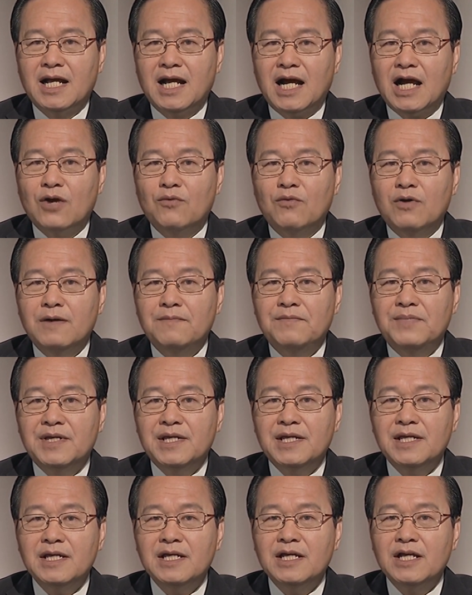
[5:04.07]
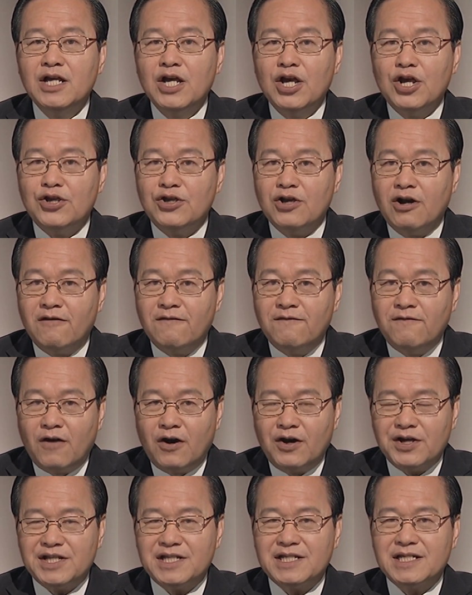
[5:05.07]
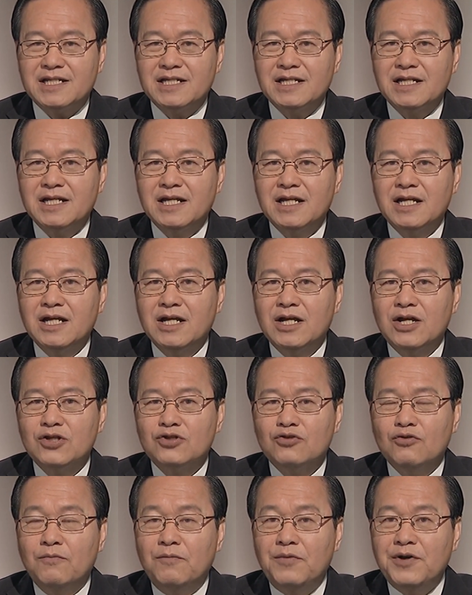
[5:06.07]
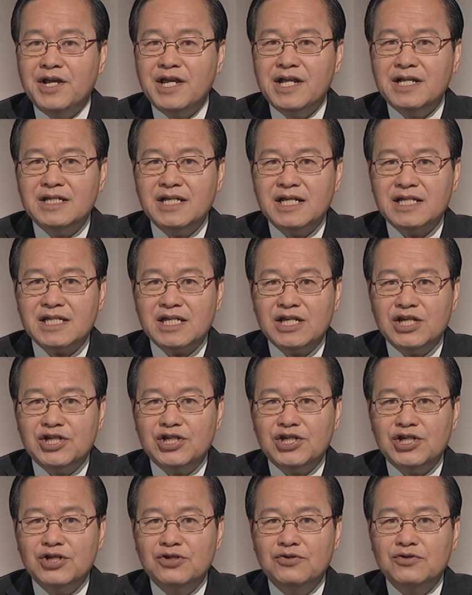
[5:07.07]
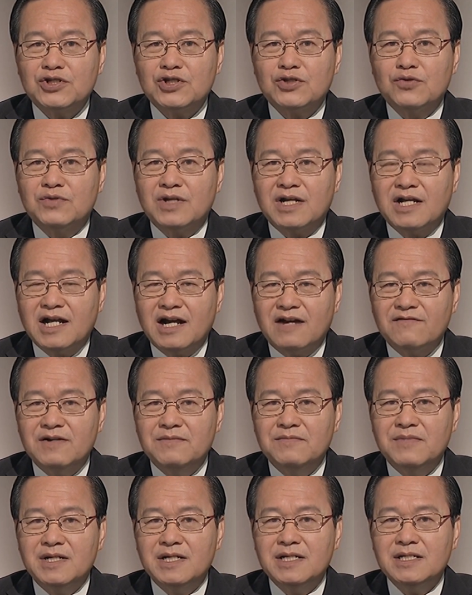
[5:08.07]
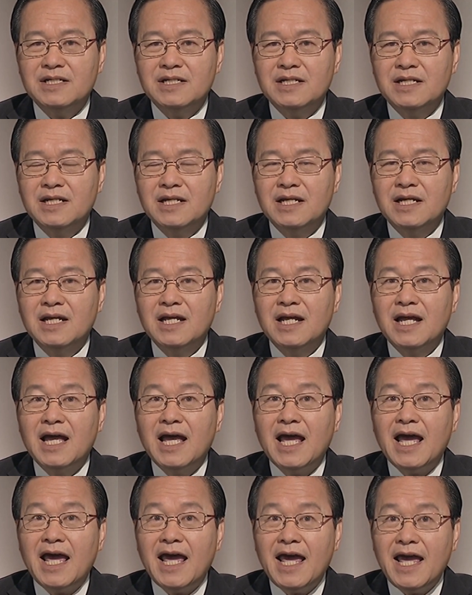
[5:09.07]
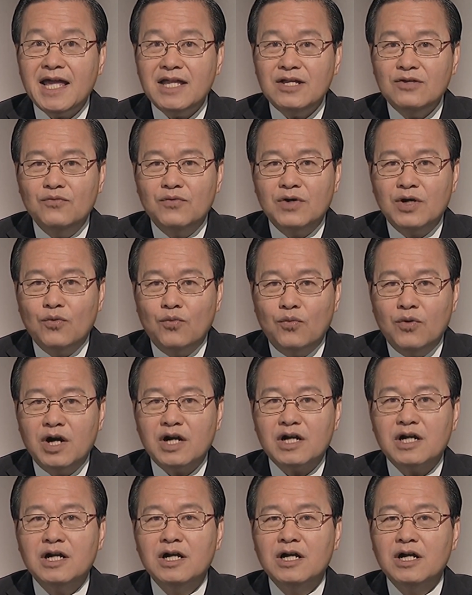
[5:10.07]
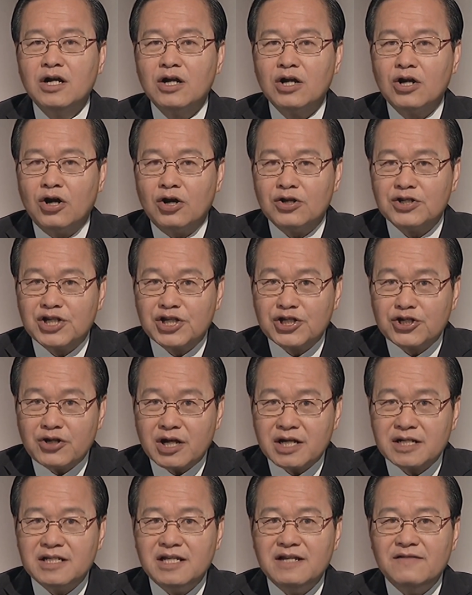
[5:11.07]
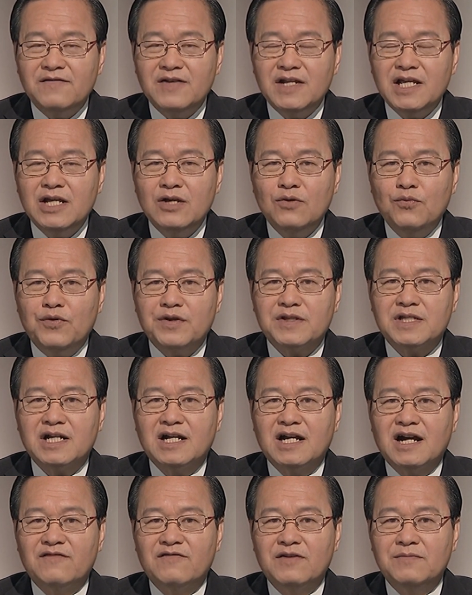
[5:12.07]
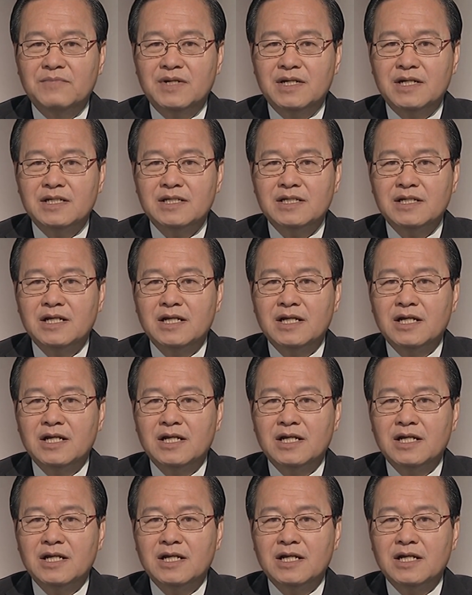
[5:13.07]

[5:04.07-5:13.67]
I will be your voice to bring these issues to the government and will work constructively with the government